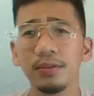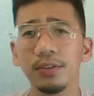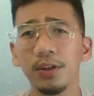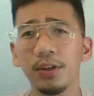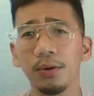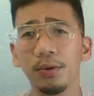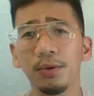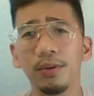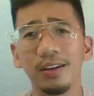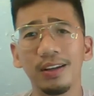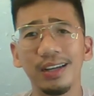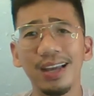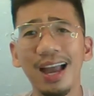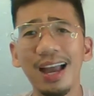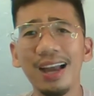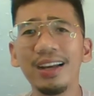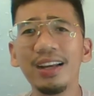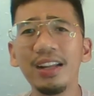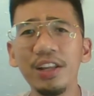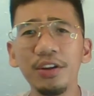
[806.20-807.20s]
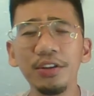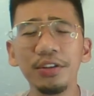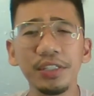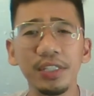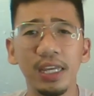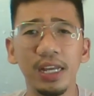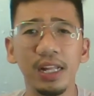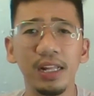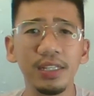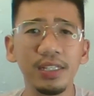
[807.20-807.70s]
So, ganglion
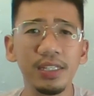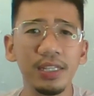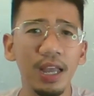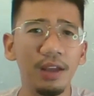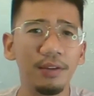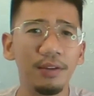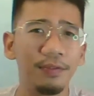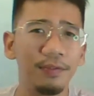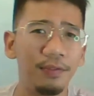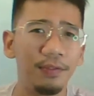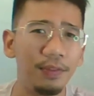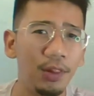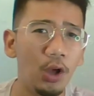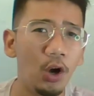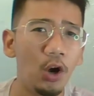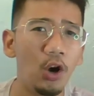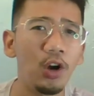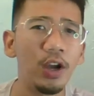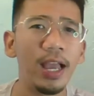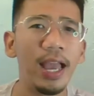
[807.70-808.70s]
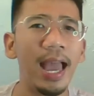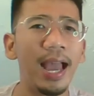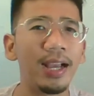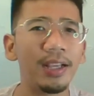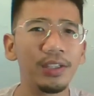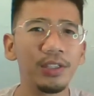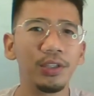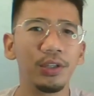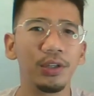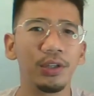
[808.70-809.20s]
cells have long
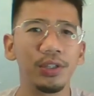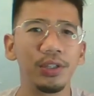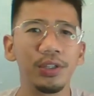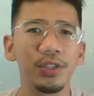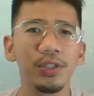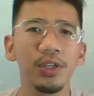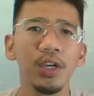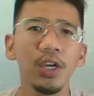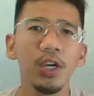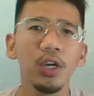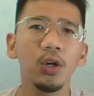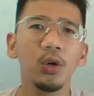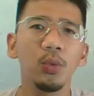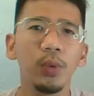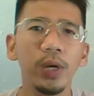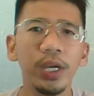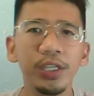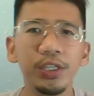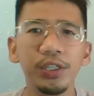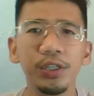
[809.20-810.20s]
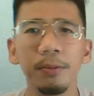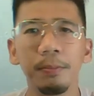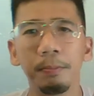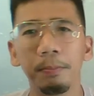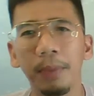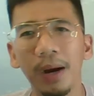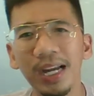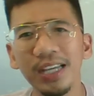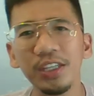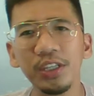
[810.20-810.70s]
axons, which
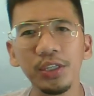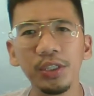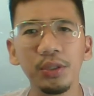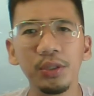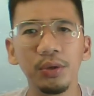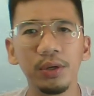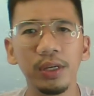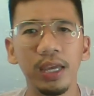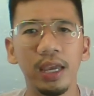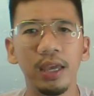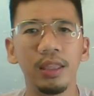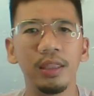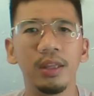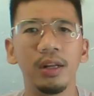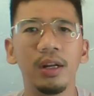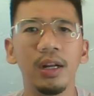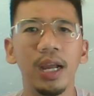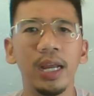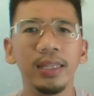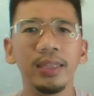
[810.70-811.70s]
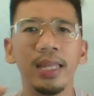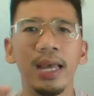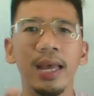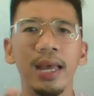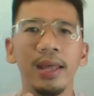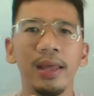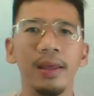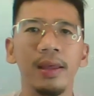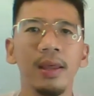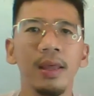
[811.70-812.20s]
bunch together at
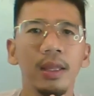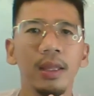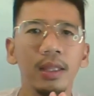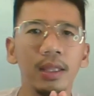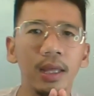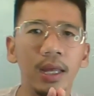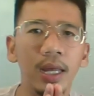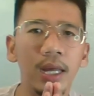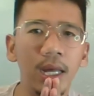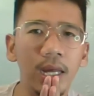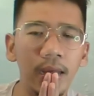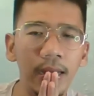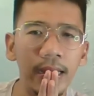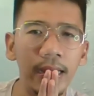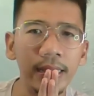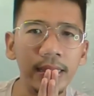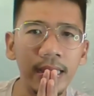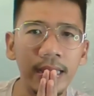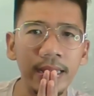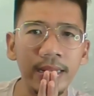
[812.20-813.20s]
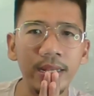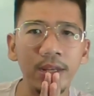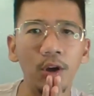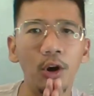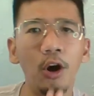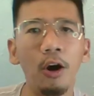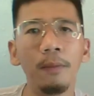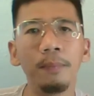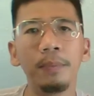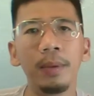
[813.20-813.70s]

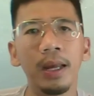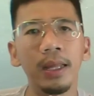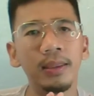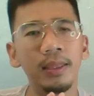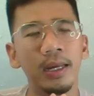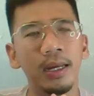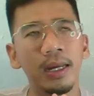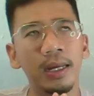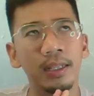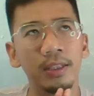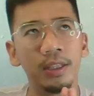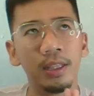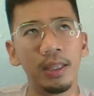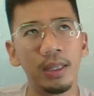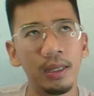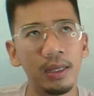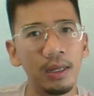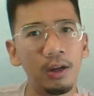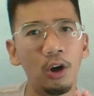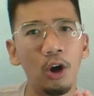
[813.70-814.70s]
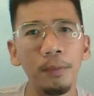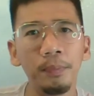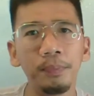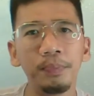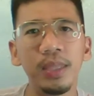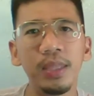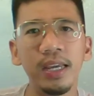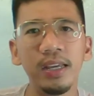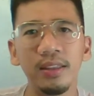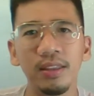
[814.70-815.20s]
an
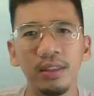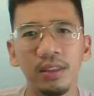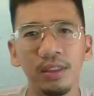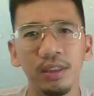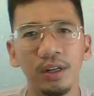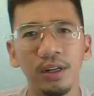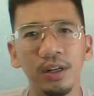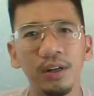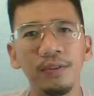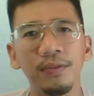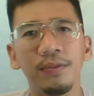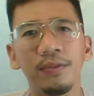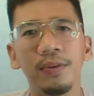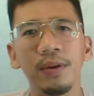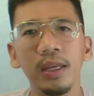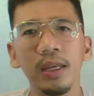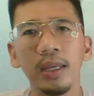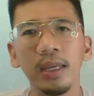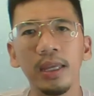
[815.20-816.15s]
optic nerve,